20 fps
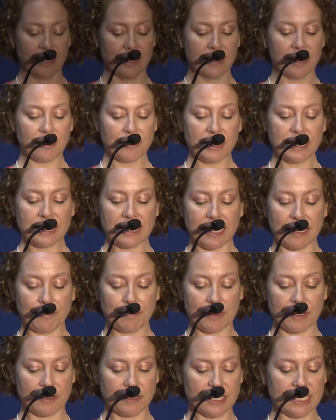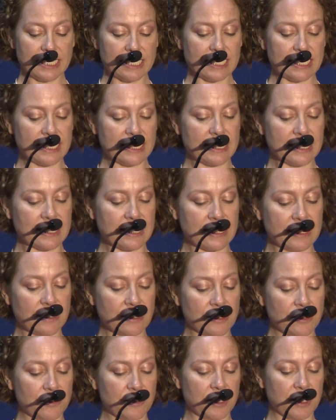Larry Sampler is Assistant
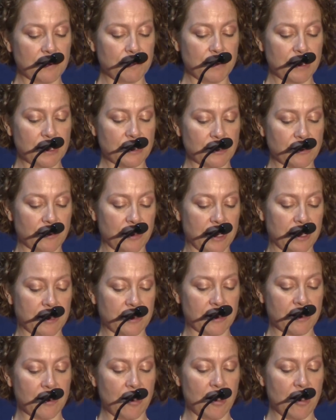to the Administrator,